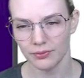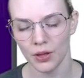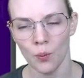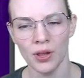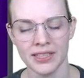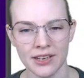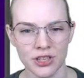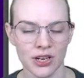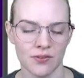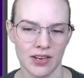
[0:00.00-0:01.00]
While
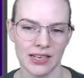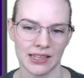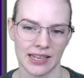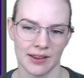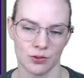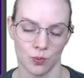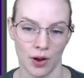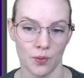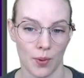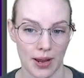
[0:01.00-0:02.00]
attention conveniently gives
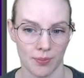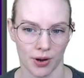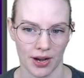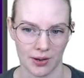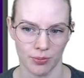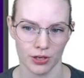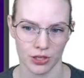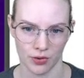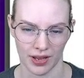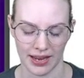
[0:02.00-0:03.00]
one weight per input
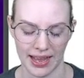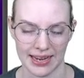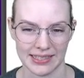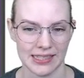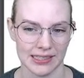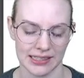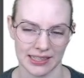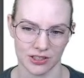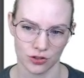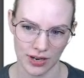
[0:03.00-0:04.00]
token and is easily
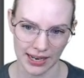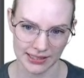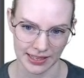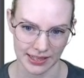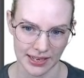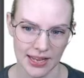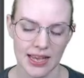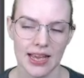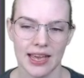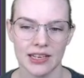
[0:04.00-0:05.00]
extracted,
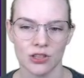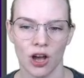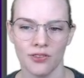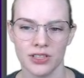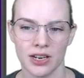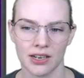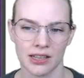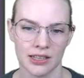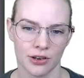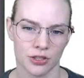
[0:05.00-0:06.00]
it is often
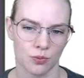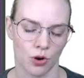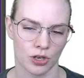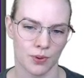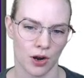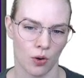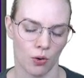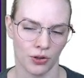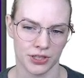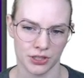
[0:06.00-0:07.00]
unclear towards what
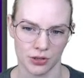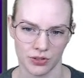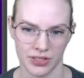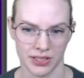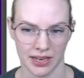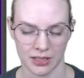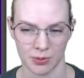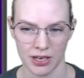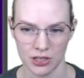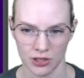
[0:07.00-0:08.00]
goal it is used as an
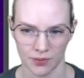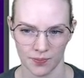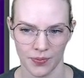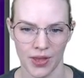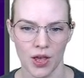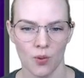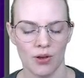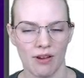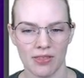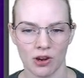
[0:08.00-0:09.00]
explanation. We
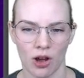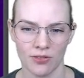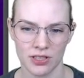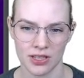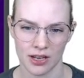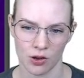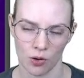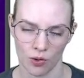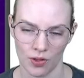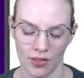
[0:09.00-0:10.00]
find that often that
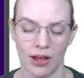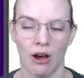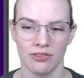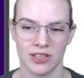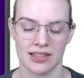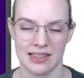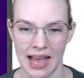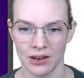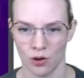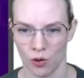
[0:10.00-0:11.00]

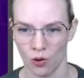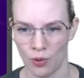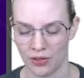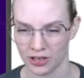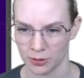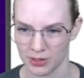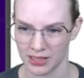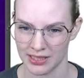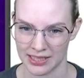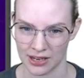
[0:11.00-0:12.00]
goal, whether
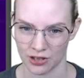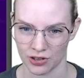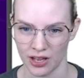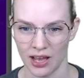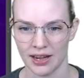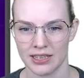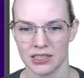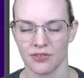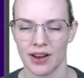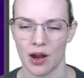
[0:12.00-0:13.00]
explicitly stated or not, is
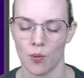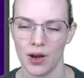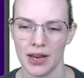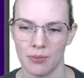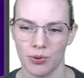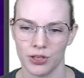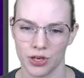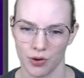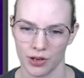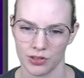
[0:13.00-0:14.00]
to find out what input
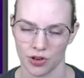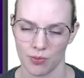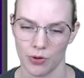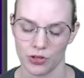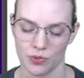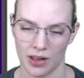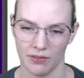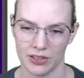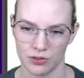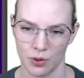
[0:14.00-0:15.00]
tokens are the most relevant to a